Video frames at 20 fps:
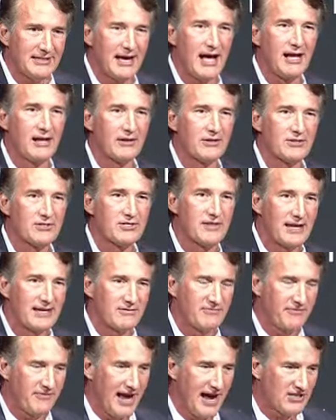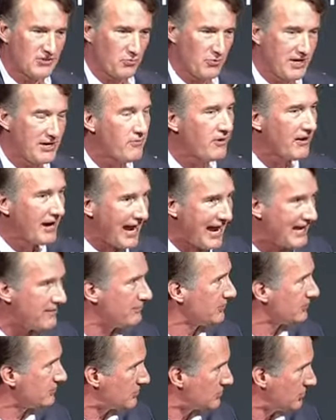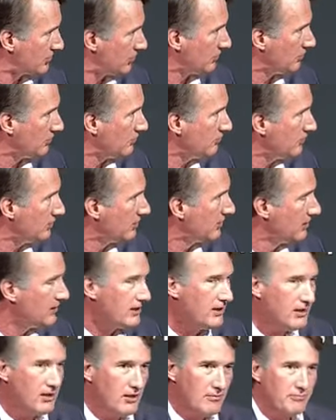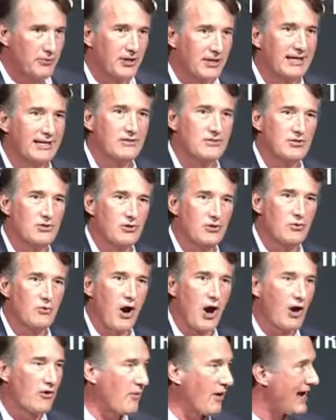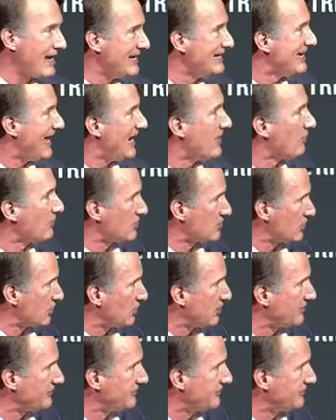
that in fact we were able to put into our rainy day reserve